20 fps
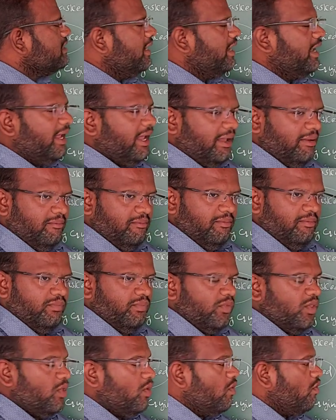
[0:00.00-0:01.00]
him,
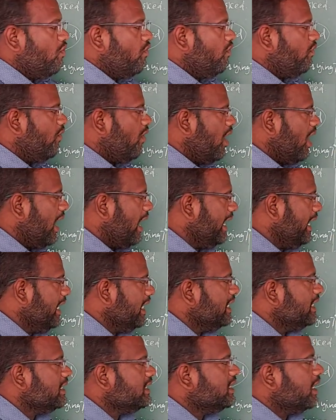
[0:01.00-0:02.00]
why
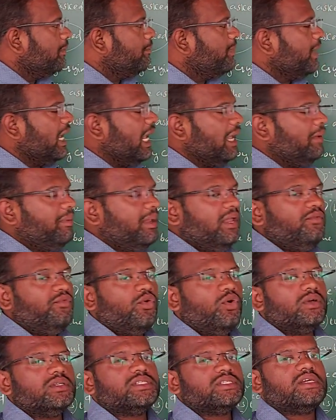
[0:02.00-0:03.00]
the baby
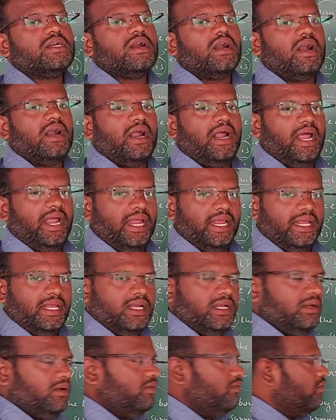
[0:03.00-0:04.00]
was
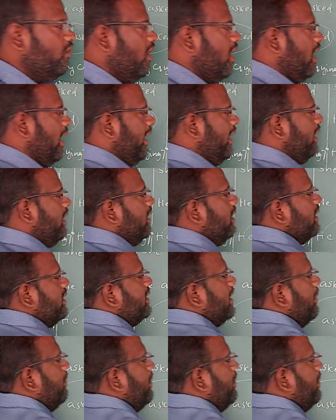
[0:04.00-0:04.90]
crying. Why the